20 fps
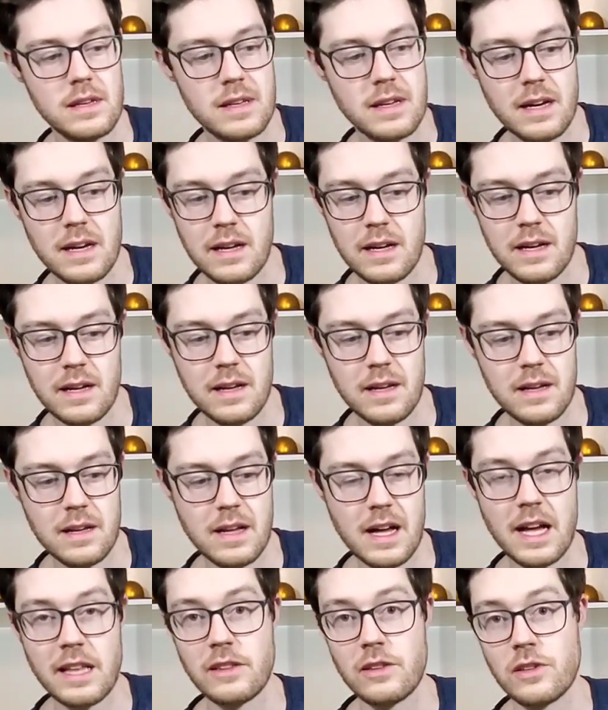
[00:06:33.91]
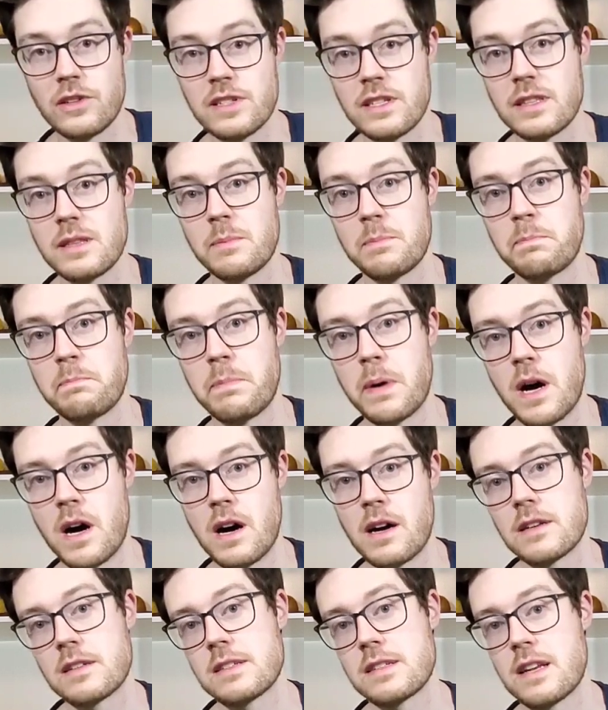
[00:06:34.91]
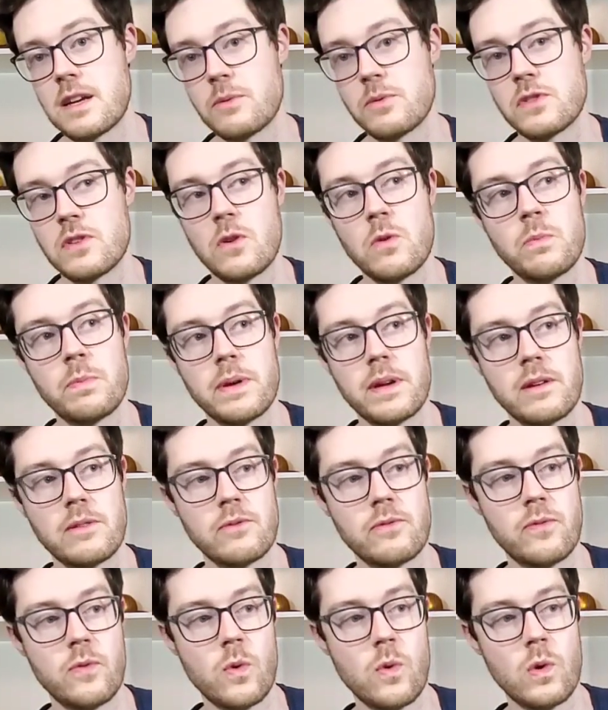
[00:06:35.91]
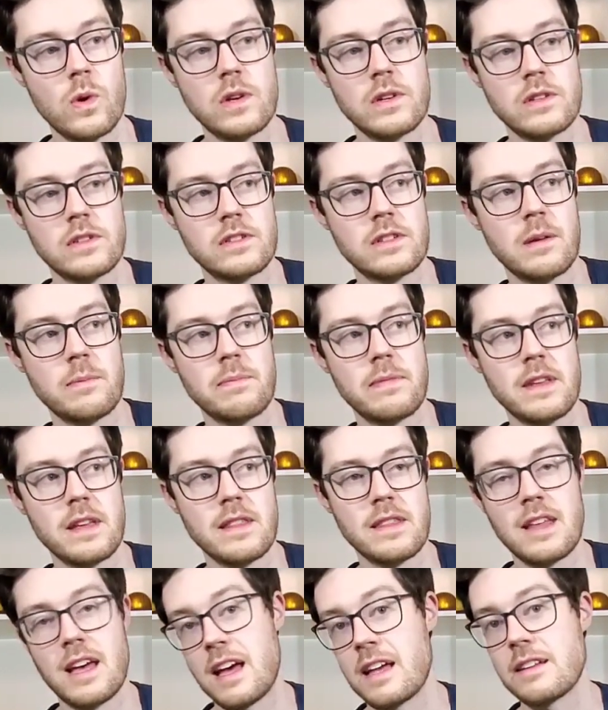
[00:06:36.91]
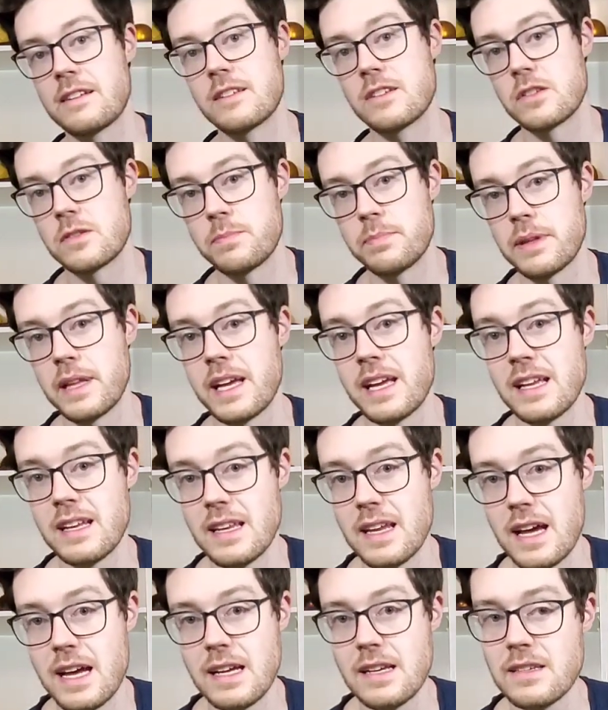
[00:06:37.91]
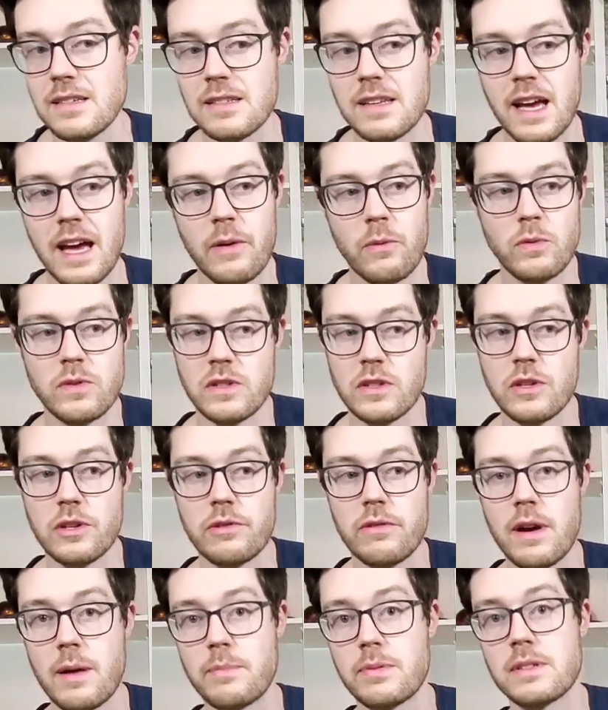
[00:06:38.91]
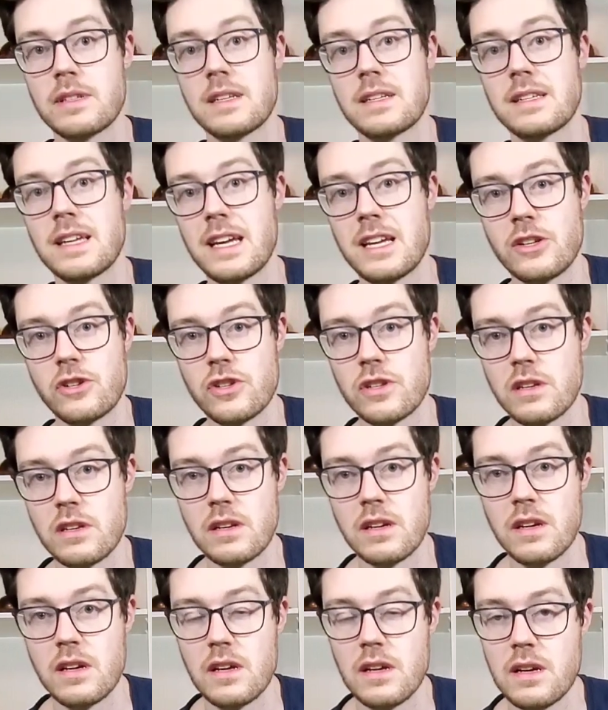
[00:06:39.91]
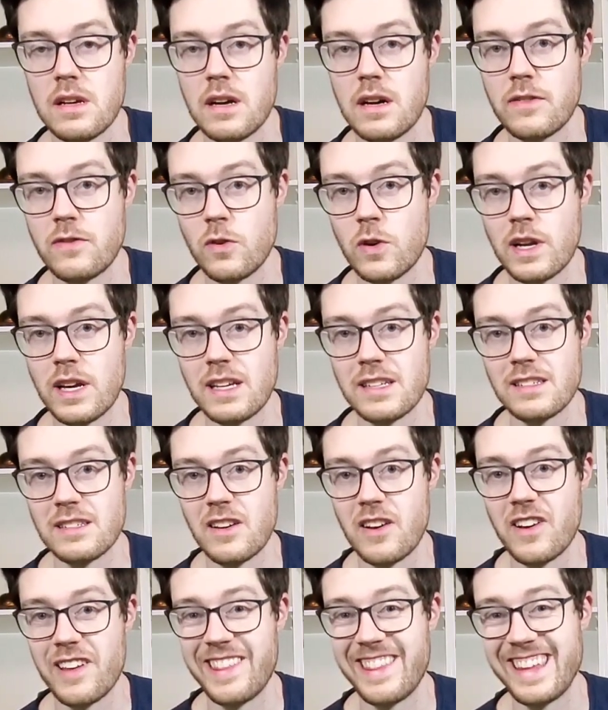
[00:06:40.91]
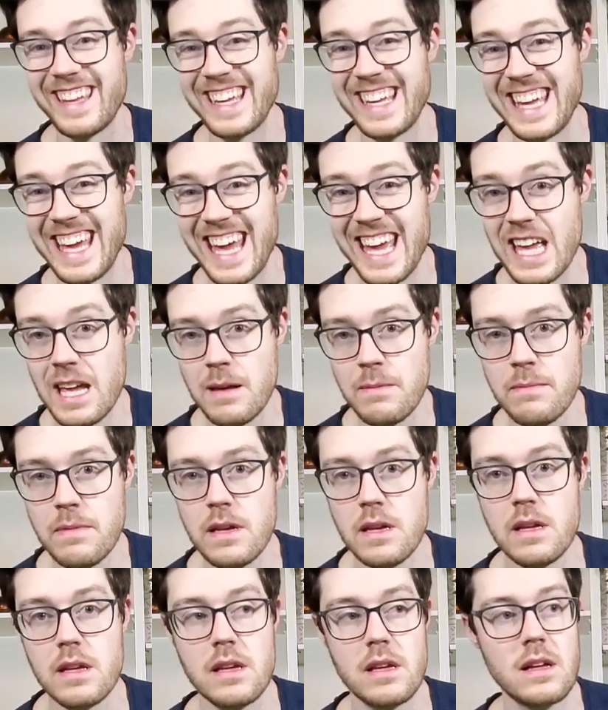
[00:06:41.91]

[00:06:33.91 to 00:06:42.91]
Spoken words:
I looked at the box and I was hoping for something that displayed nice and was a good representation of what I saw in the game.